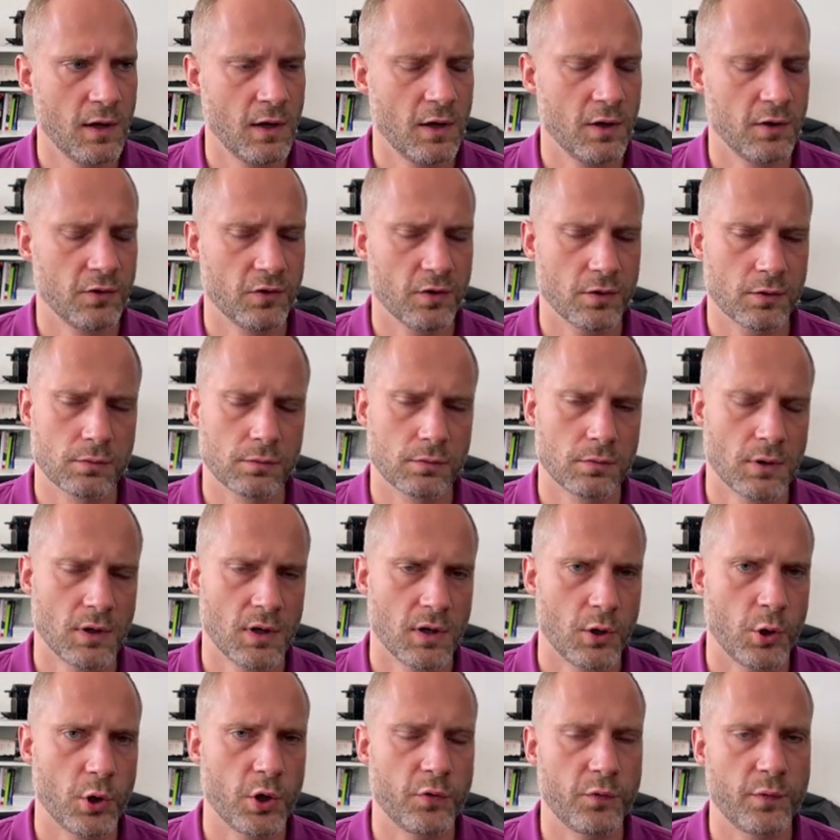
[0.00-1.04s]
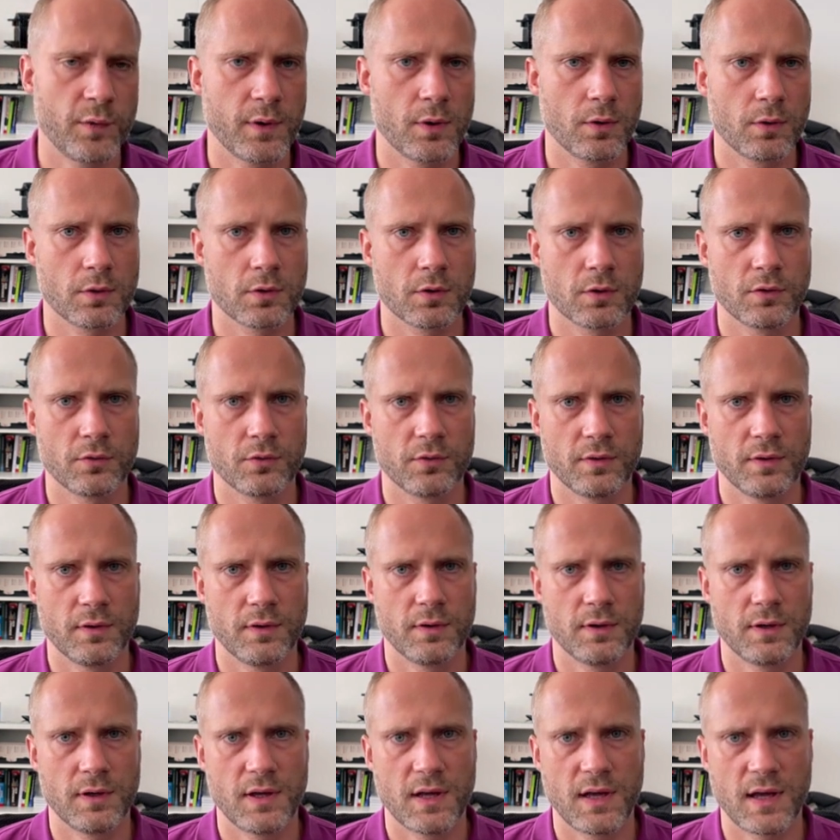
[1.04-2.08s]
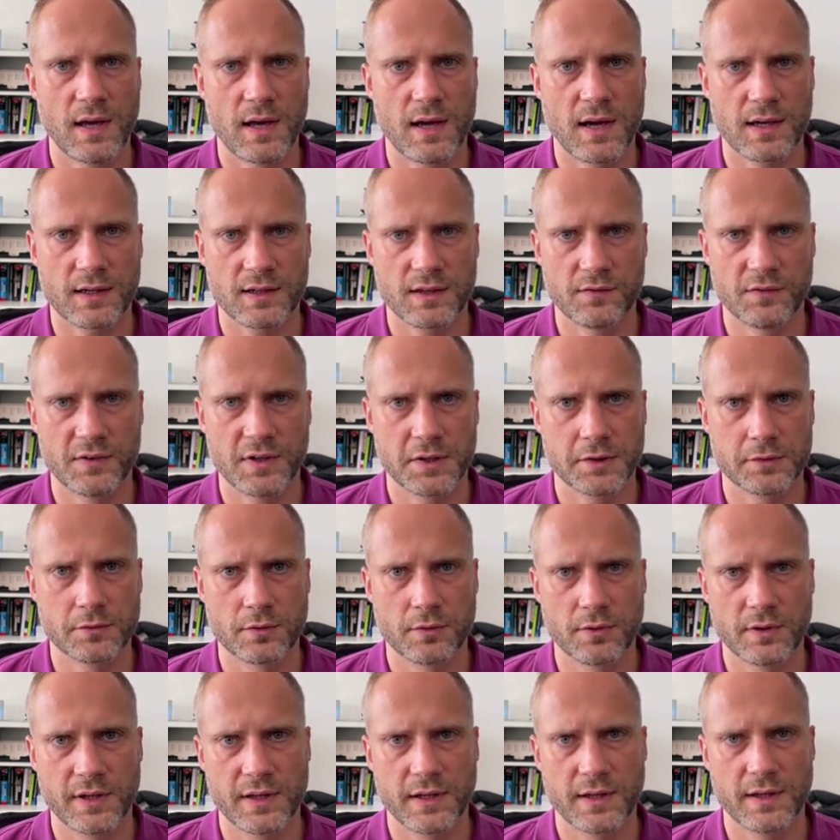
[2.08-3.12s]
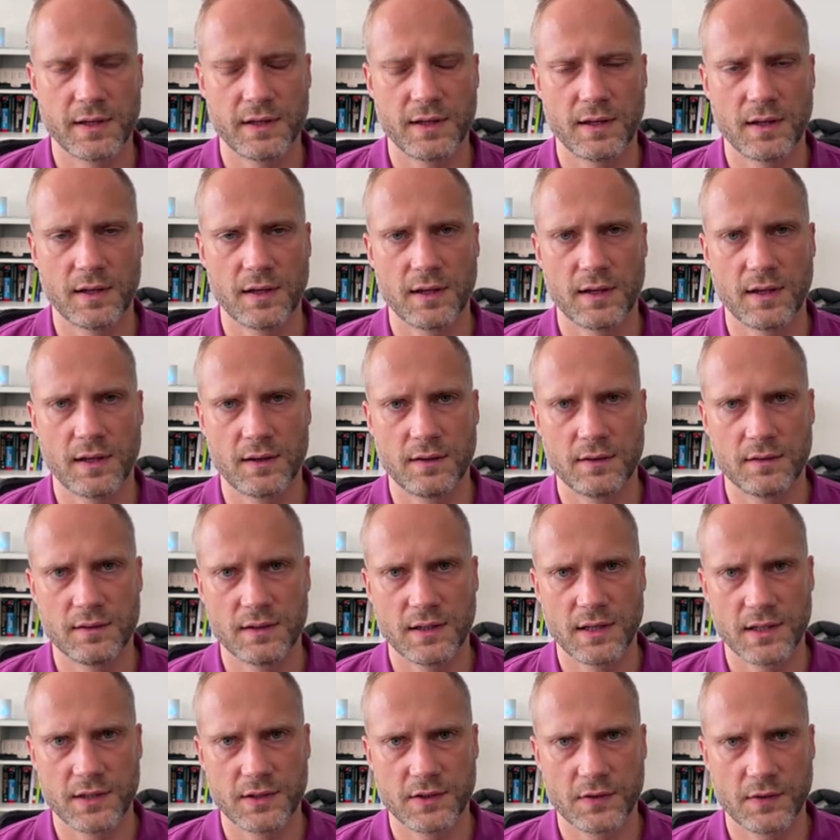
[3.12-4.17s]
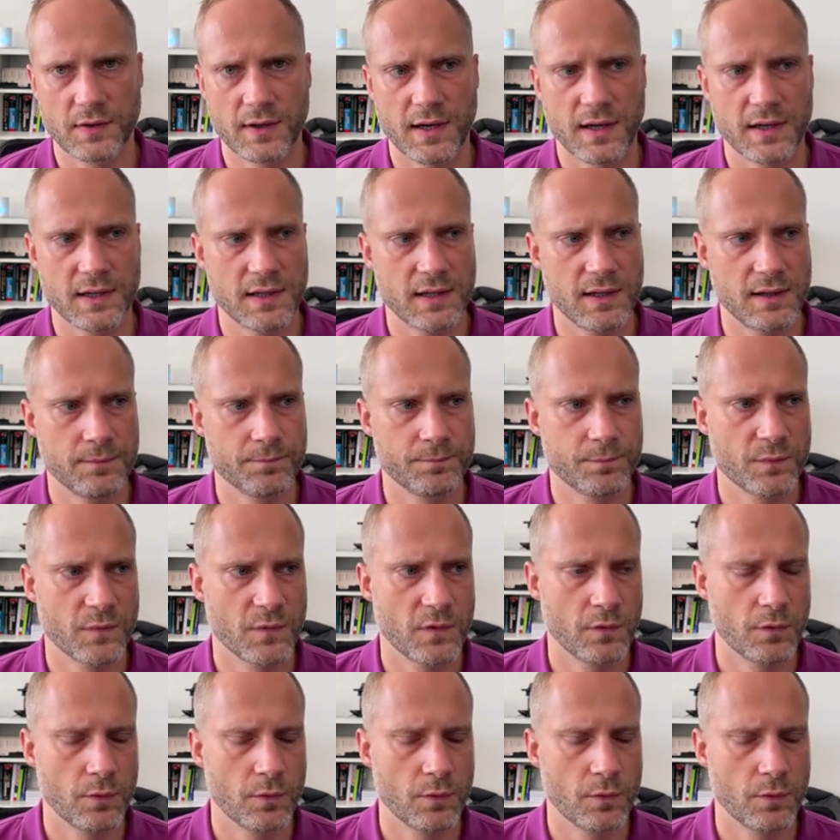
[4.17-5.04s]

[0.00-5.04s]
So if we look on Active Directory and Entra ID,